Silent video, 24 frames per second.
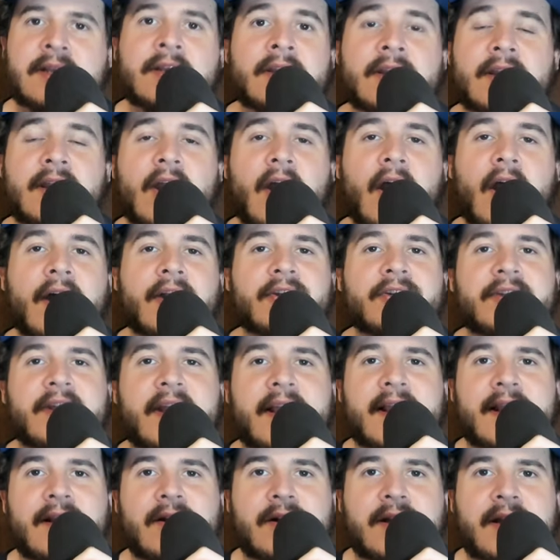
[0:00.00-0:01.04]
Connor
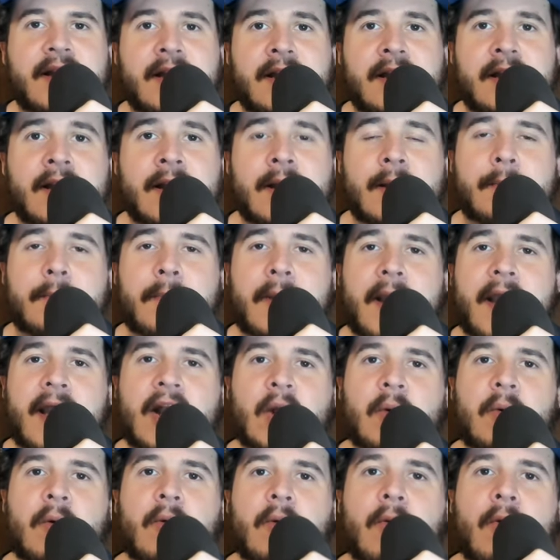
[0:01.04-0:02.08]
Daly,
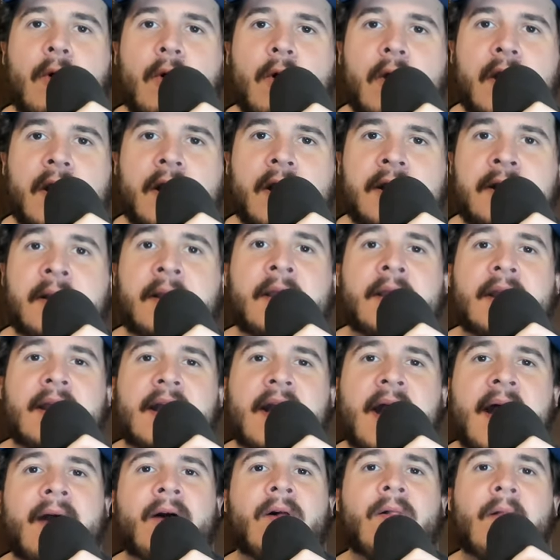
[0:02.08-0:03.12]
Pato O'Ward,
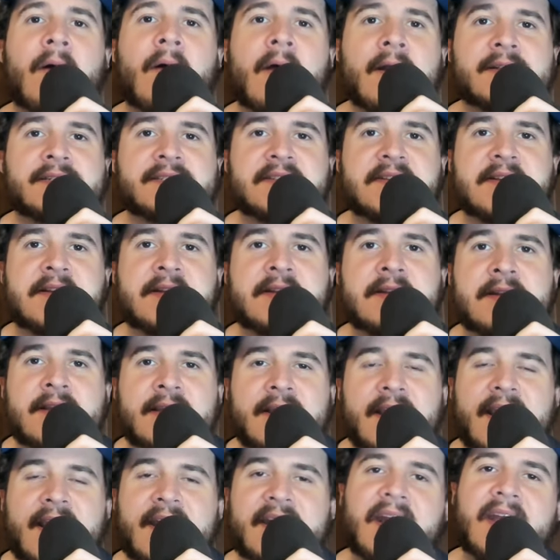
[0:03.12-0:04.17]
Kyle Larson,
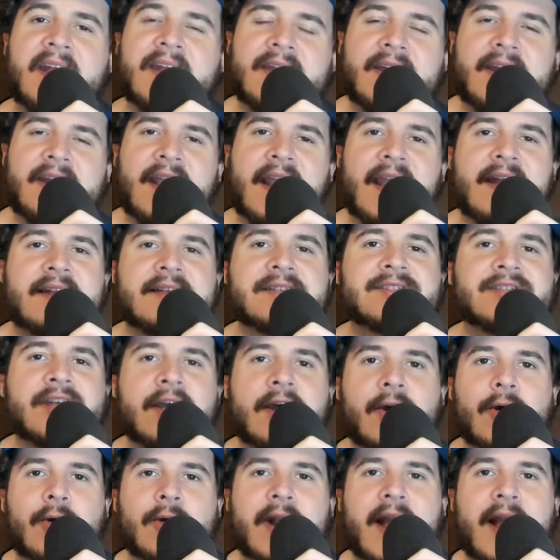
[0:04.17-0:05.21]
and Indiana's
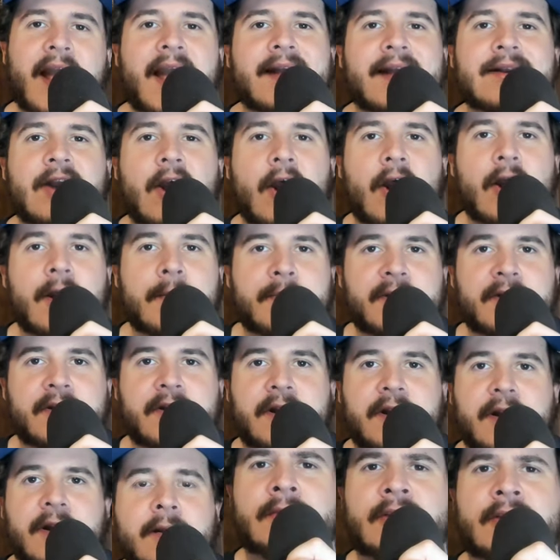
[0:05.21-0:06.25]
own Ed
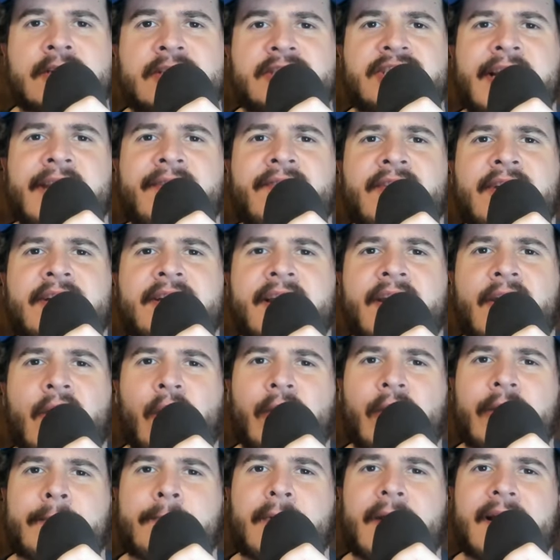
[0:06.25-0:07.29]
Carpenter. Chevy did
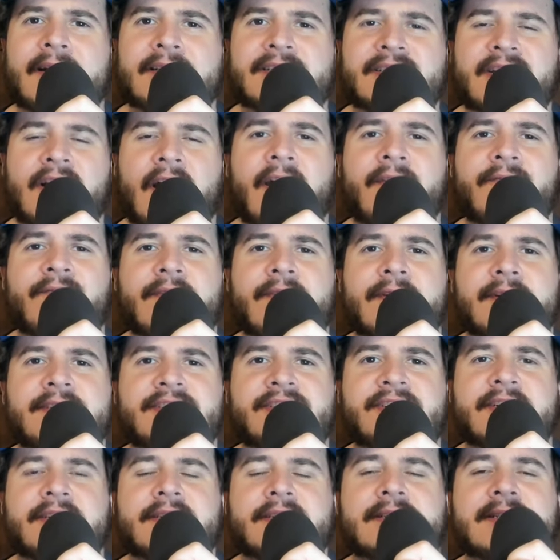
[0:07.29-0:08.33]
hold a press conference
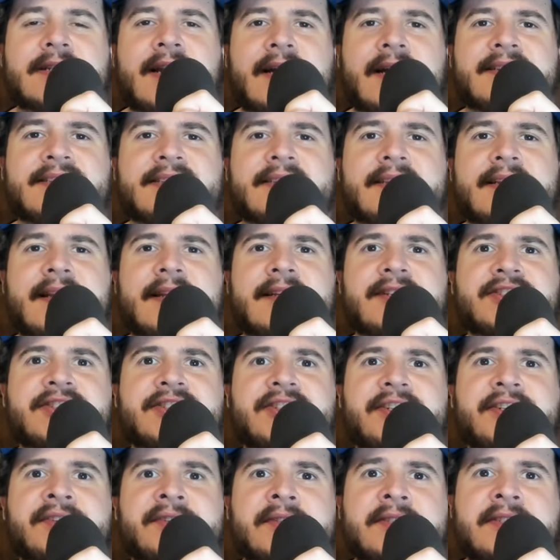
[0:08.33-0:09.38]
to discuss the
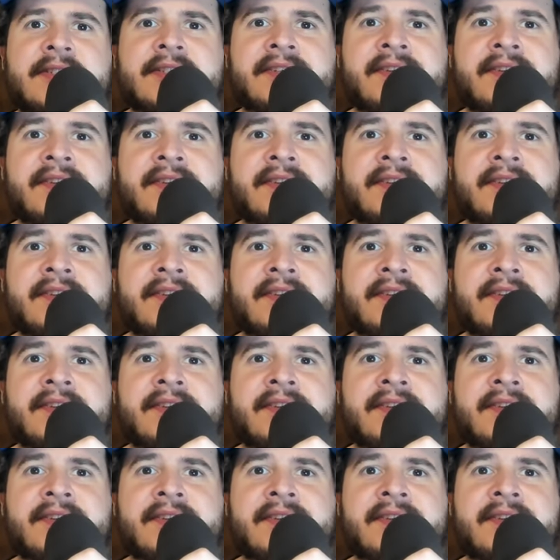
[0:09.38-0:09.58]
issues,